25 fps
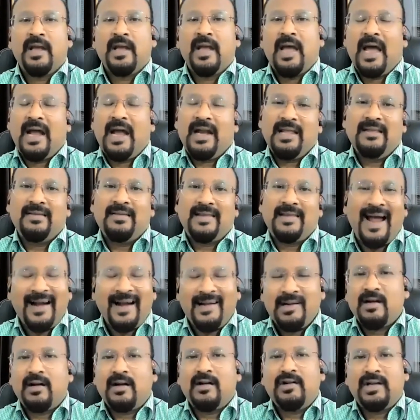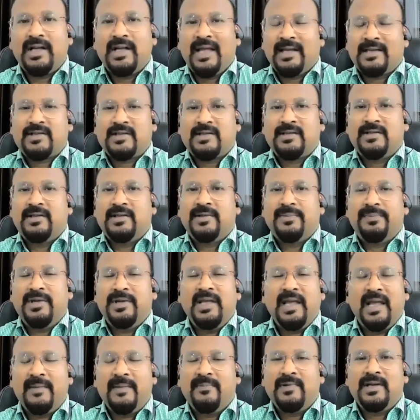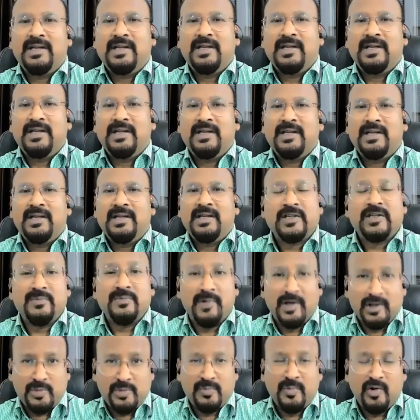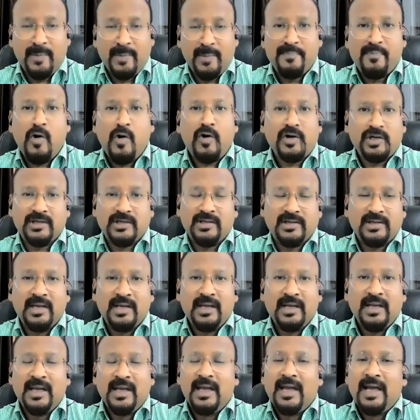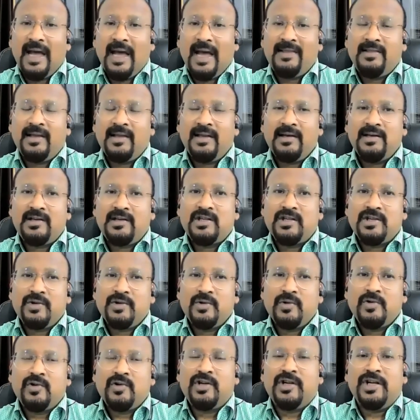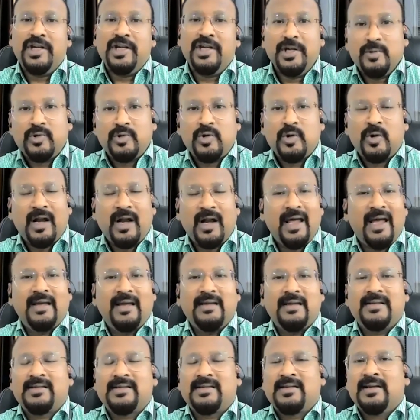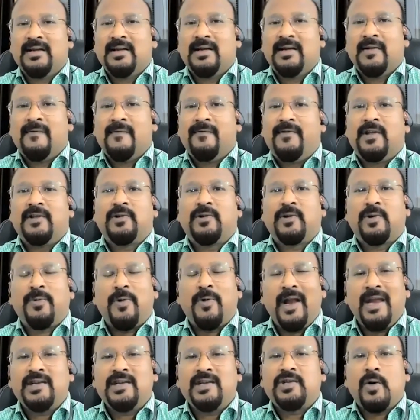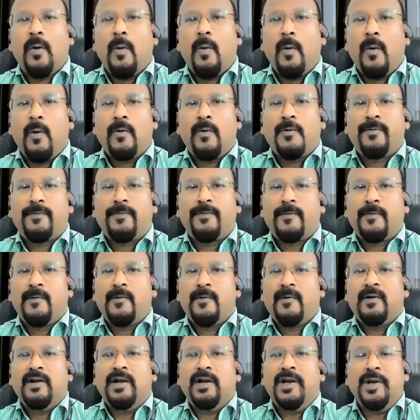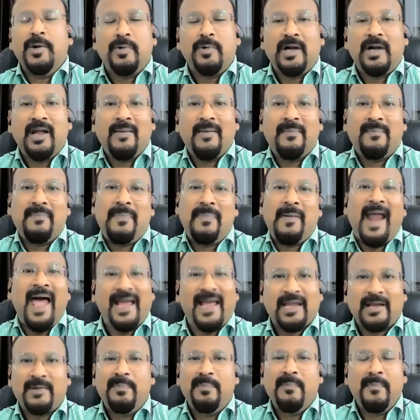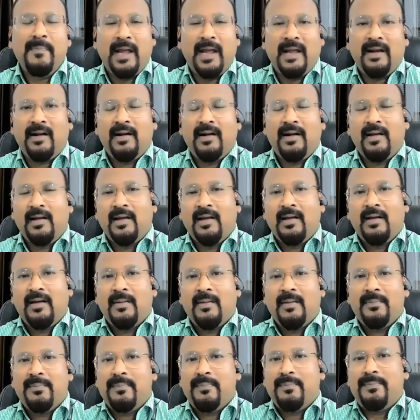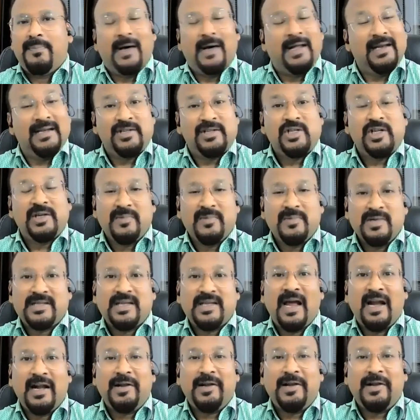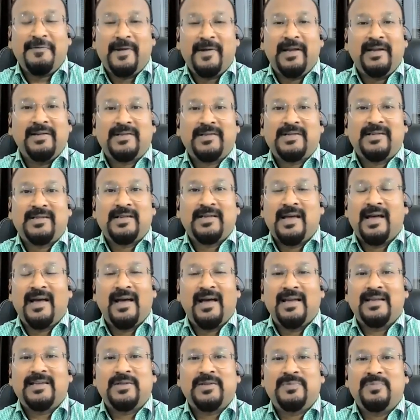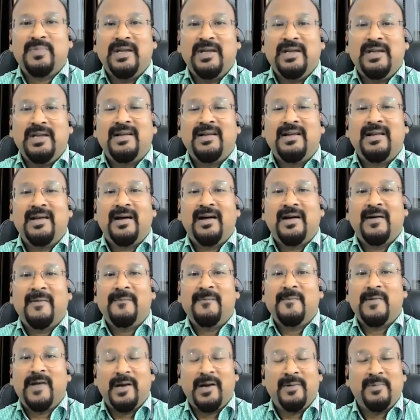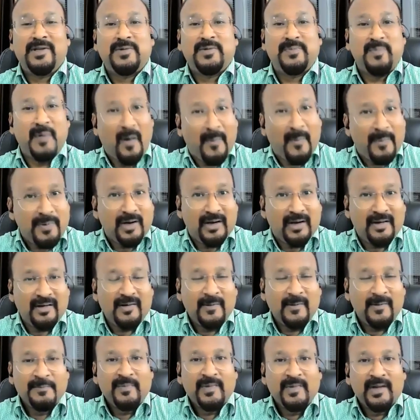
And in that context, the BMD role is much more important. I think to neutralize the threat of nuclear blackmail, ballistic missile defense has been very much popular.